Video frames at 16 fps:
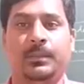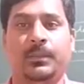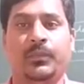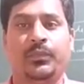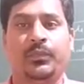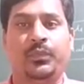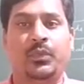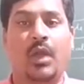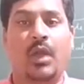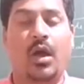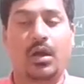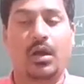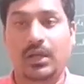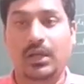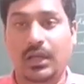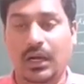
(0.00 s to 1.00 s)
or
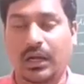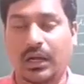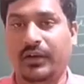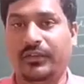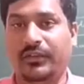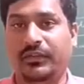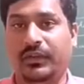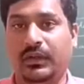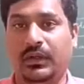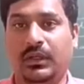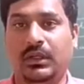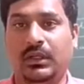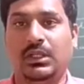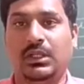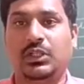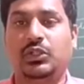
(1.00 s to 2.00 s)
graph,
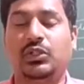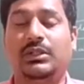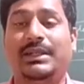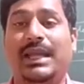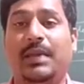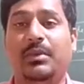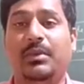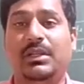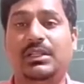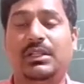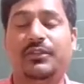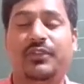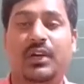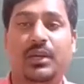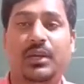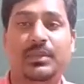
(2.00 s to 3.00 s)
so tabulation form
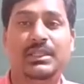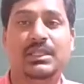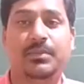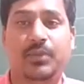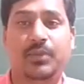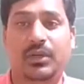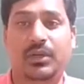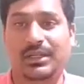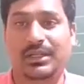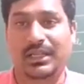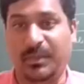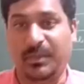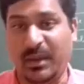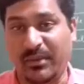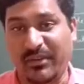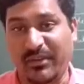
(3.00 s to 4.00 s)
is important. It may be
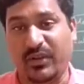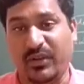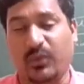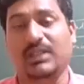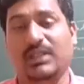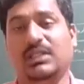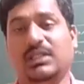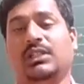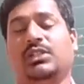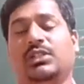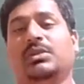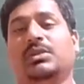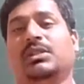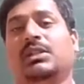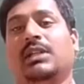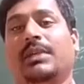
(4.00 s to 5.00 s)
frequency distribution
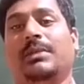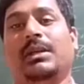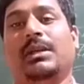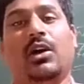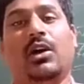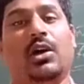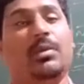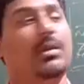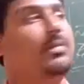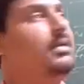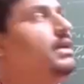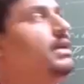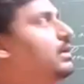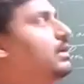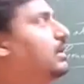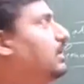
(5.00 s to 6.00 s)
table or maybe
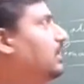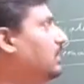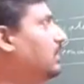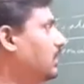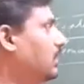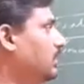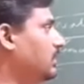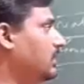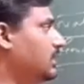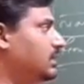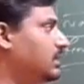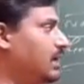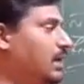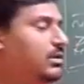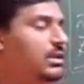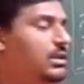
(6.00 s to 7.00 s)
this
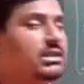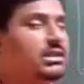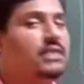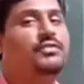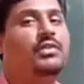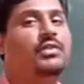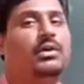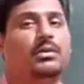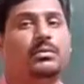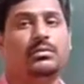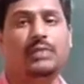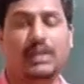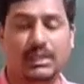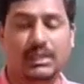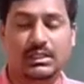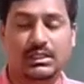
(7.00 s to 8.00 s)
tabulation form.
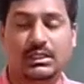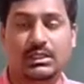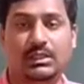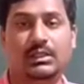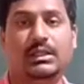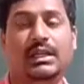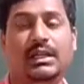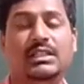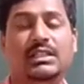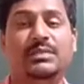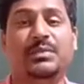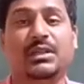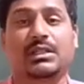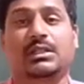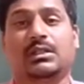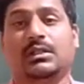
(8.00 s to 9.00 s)
That is
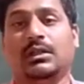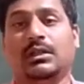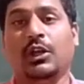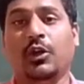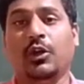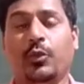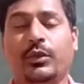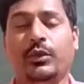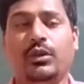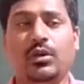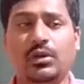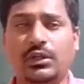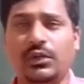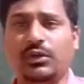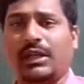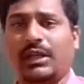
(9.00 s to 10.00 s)
must. Without you
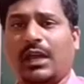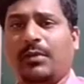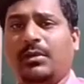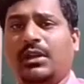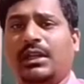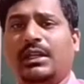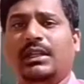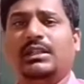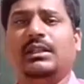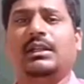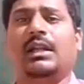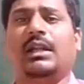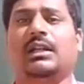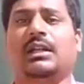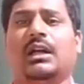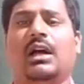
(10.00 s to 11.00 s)
tabulating the data,
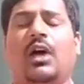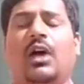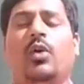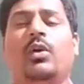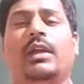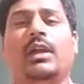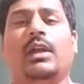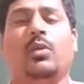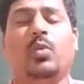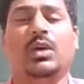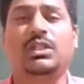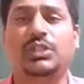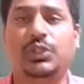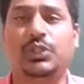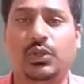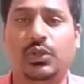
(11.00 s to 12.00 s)
how can one
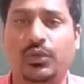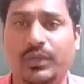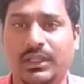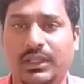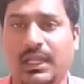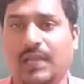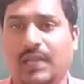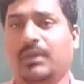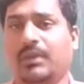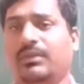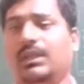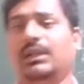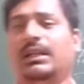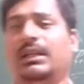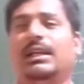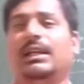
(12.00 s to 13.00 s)
show with the help of the
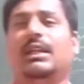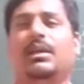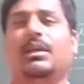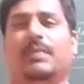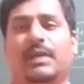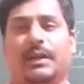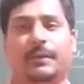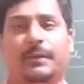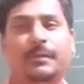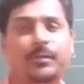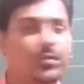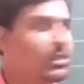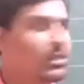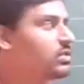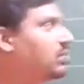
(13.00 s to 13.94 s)
diagram here? So now